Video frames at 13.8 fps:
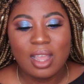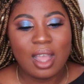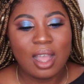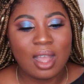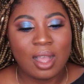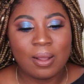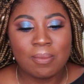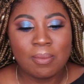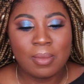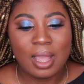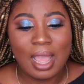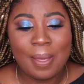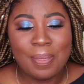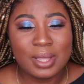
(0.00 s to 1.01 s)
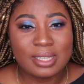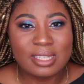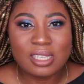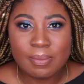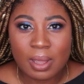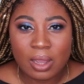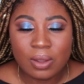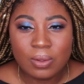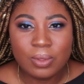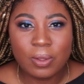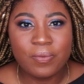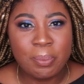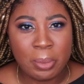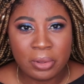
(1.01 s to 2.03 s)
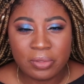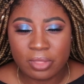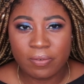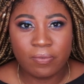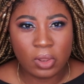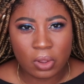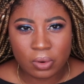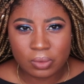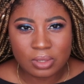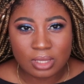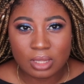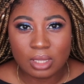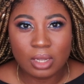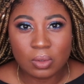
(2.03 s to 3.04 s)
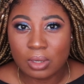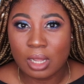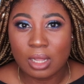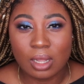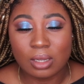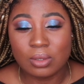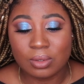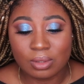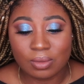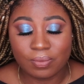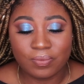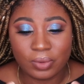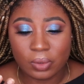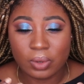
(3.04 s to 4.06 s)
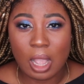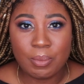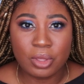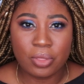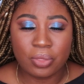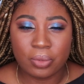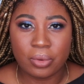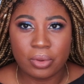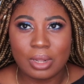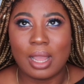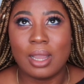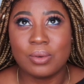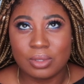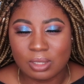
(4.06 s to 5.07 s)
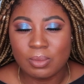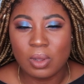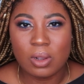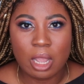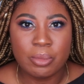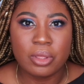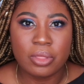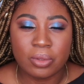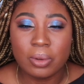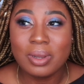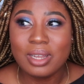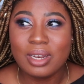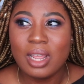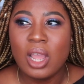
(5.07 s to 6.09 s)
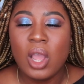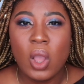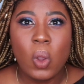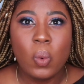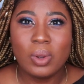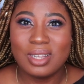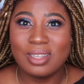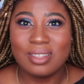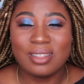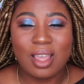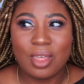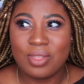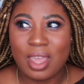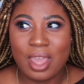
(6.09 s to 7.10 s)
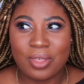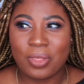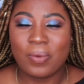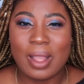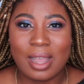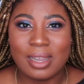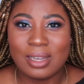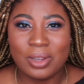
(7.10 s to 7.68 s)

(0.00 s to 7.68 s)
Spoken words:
And the smell, the floral scent that I could feel coming through, like I could smell coming through it, was there throughout.